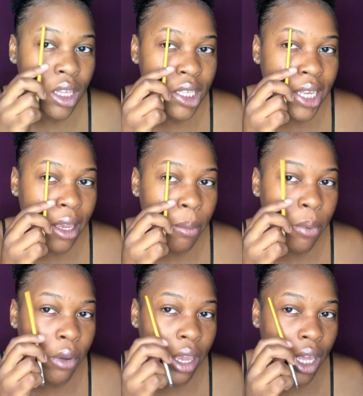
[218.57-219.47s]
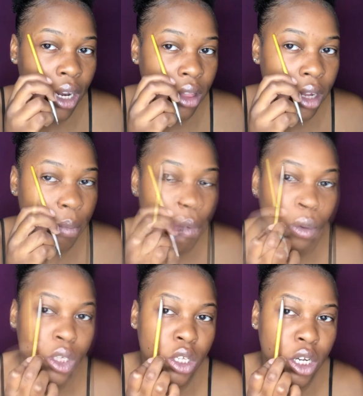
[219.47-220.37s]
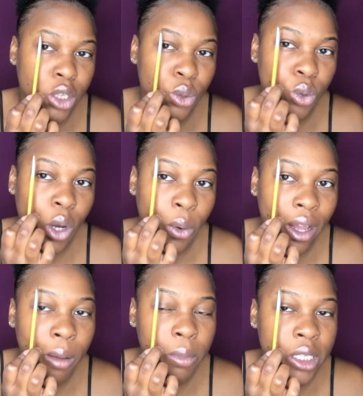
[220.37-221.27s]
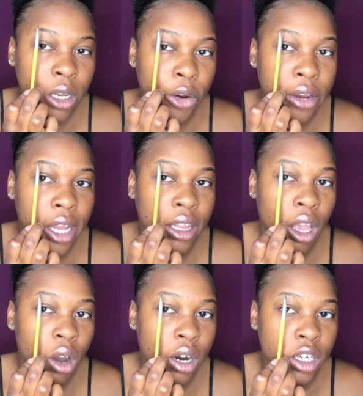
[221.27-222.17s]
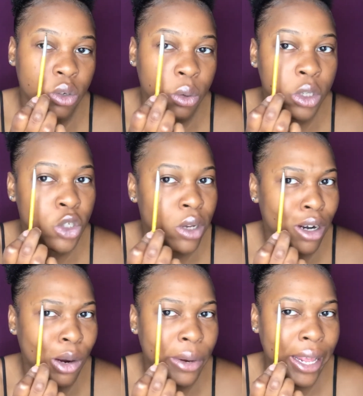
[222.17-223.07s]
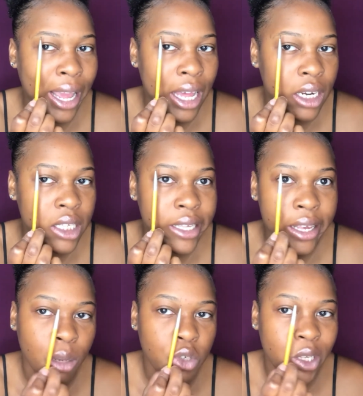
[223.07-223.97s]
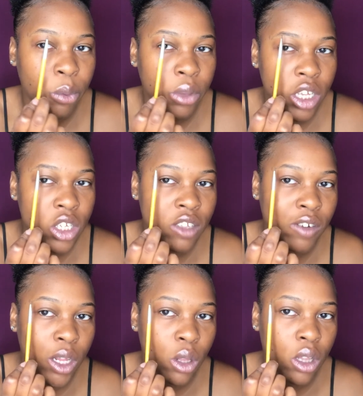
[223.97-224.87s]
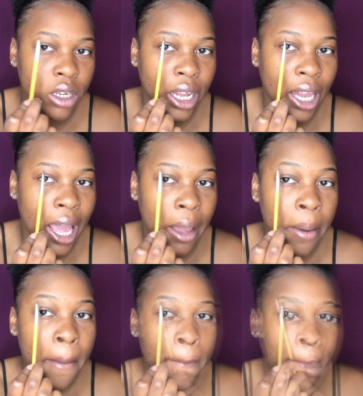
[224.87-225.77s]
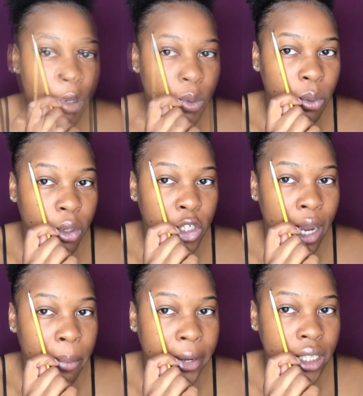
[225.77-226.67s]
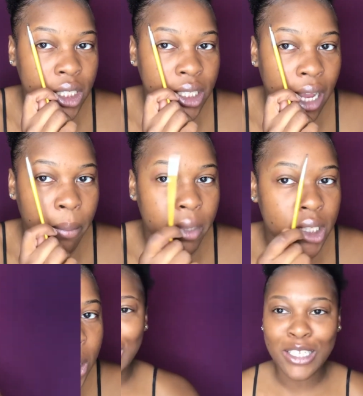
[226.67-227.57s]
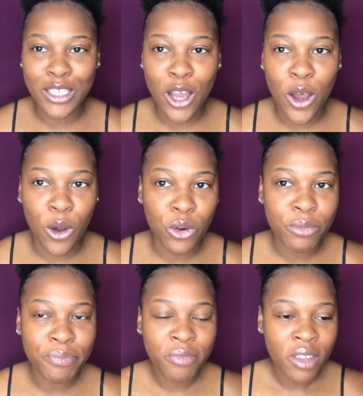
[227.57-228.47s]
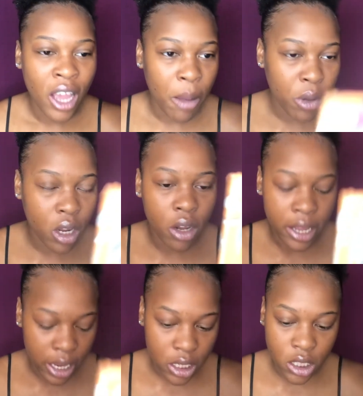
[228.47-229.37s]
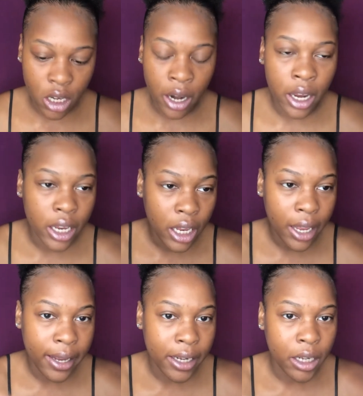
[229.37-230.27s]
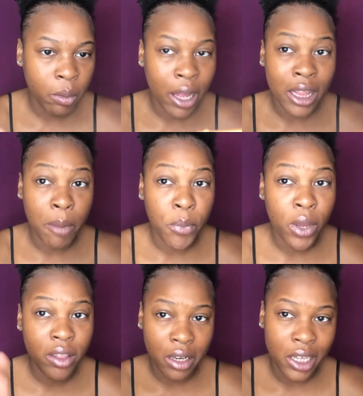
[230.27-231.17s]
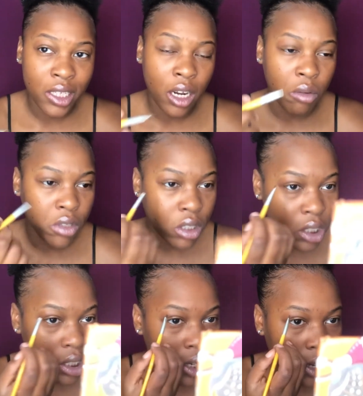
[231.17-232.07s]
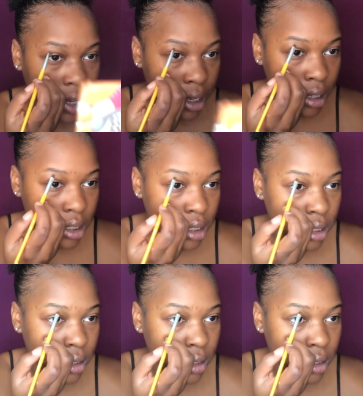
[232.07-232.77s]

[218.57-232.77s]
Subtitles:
the second point, and the third. I will start to go up to create that arch, or what you can already kind of see. I'm just gonna really just follow along that line in which way you want your eyebrows to stop. Okay, so I'm gonna go ahead and start at that point that I said I was gonna start at.